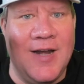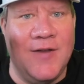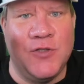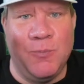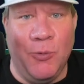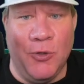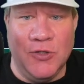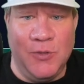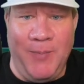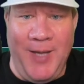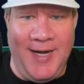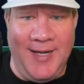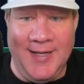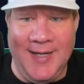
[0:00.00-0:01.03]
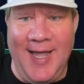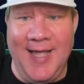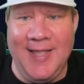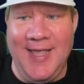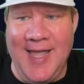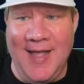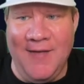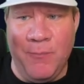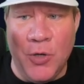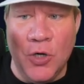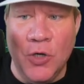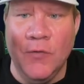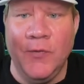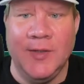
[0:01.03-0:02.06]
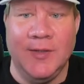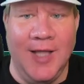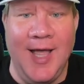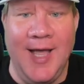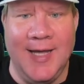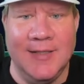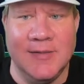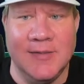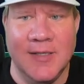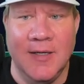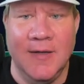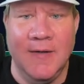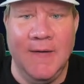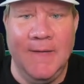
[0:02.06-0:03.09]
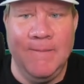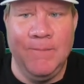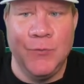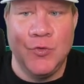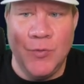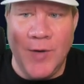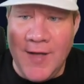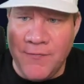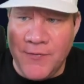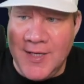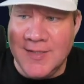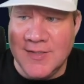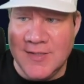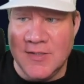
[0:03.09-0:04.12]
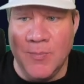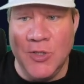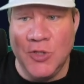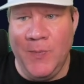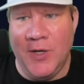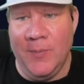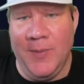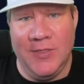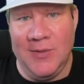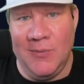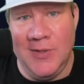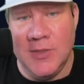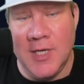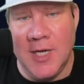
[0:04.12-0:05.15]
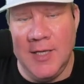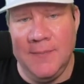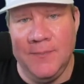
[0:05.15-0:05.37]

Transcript: sports betting and they have perfect lines, DraftKings is a much better bet than we thought.